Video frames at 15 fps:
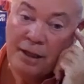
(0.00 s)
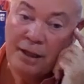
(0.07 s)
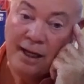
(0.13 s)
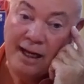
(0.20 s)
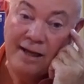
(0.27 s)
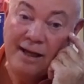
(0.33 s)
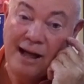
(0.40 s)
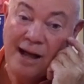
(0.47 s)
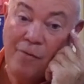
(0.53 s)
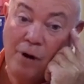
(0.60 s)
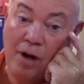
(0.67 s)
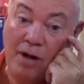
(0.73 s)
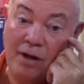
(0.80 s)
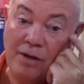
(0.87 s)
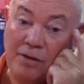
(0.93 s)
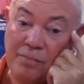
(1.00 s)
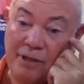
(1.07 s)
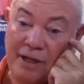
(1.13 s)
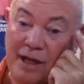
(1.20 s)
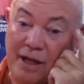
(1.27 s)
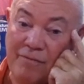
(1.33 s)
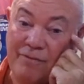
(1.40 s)
Eli Wallach
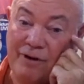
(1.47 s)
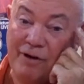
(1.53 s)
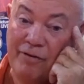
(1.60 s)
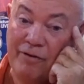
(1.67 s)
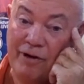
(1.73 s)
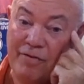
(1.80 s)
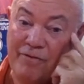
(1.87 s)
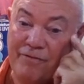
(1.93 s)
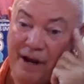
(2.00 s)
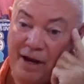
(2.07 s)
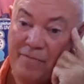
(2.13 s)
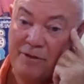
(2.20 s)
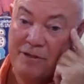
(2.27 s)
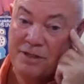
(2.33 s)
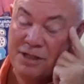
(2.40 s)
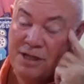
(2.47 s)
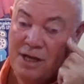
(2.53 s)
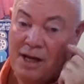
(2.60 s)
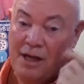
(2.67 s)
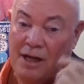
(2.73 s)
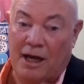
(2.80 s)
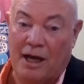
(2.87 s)
became very, very famous
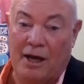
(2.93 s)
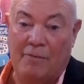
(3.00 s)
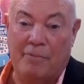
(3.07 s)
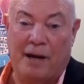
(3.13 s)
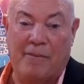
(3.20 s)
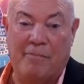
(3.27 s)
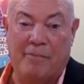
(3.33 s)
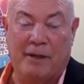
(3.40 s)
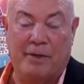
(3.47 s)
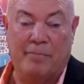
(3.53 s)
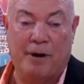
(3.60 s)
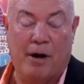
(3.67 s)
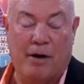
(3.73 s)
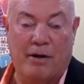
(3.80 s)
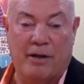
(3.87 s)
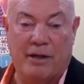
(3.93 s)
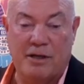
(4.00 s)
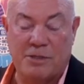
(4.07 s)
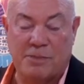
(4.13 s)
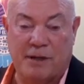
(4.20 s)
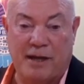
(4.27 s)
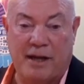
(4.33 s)
uh, by being a part of the
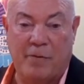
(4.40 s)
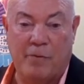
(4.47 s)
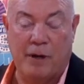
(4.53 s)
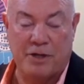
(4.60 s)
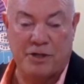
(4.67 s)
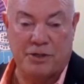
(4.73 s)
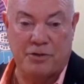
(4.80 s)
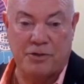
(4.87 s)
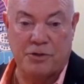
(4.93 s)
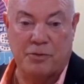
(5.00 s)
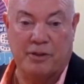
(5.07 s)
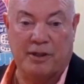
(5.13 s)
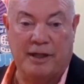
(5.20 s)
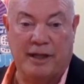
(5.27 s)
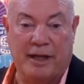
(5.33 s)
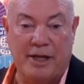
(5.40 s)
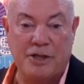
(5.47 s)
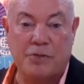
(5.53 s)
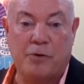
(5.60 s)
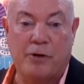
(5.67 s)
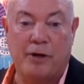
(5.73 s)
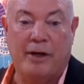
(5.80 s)
spaghetti westerns with Clint
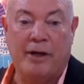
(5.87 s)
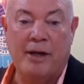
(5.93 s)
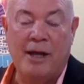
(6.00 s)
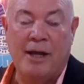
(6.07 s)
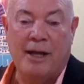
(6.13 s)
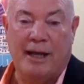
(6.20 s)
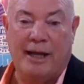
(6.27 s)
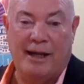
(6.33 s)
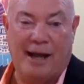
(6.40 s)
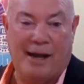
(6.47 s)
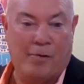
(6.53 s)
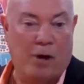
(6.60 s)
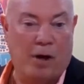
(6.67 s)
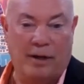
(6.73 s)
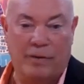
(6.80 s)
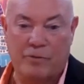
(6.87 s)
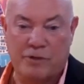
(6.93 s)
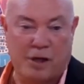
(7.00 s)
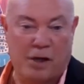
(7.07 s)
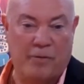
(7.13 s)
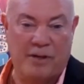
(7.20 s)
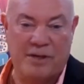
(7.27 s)
Eastwood. Eli Wallach was
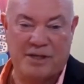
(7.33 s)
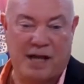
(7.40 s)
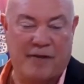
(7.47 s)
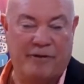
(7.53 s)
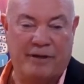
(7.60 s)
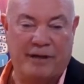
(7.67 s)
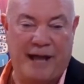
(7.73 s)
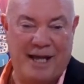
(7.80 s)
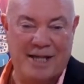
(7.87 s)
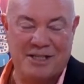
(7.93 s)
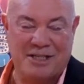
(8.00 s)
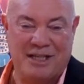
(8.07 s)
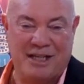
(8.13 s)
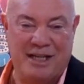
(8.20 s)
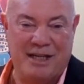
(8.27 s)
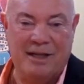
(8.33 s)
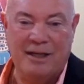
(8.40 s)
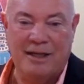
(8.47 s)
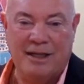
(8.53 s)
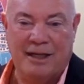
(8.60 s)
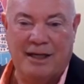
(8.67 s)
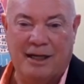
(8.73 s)
always kind of a nasty,
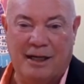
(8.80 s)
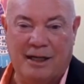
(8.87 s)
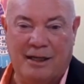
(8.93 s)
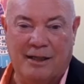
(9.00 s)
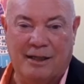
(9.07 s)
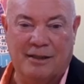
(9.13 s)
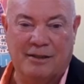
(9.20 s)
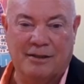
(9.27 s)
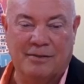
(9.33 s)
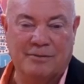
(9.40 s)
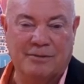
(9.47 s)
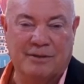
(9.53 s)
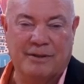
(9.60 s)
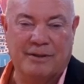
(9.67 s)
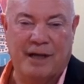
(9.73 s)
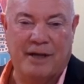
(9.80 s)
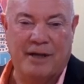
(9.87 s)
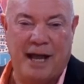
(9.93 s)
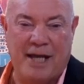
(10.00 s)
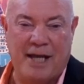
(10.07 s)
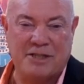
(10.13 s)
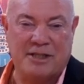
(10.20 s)
uh, a
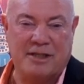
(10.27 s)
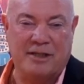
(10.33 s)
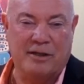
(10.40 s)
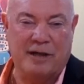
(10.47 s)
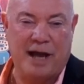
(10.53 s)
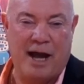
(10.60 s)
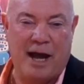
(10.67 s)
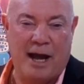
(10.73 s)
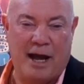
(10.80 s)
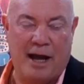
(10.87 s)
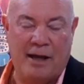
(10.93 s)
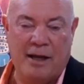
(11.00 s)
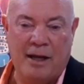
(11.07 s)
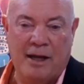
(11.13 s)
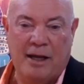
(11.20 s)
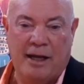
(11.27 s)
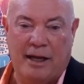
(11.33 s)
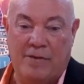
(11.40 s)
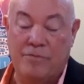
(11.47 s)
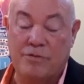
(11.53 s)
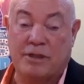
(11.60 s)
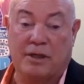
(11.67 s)
nasty little guy, and
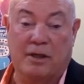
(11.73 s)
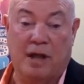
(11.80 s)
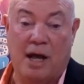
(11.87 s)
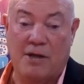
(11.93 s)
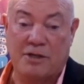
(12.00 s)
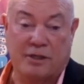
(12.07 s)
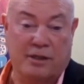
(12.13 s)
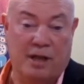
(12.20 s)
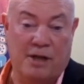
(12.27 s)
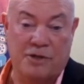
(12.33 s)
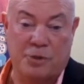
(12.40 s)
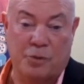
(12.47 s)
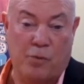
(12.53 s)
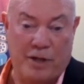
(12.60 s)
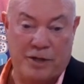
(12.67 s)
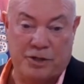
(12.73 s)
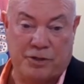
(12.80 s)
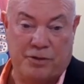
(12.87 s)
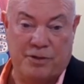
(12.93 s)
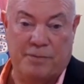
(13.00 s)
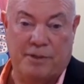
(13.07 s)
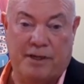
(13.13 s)
he was in lots and lots of
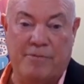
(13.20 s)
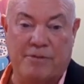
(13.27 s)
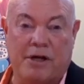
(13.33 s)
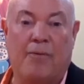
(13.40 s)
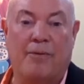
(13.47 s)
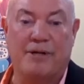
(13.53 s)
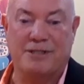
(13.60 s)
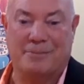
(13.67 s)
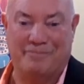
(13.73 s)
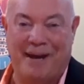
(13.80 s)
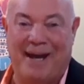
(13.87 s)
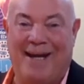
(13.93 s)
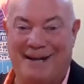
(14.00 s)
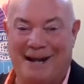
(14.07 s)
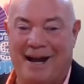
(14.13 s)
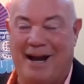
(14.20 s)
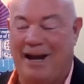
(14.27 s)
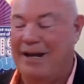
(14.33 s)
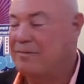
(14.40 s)
westerns. But he was always a bad guy.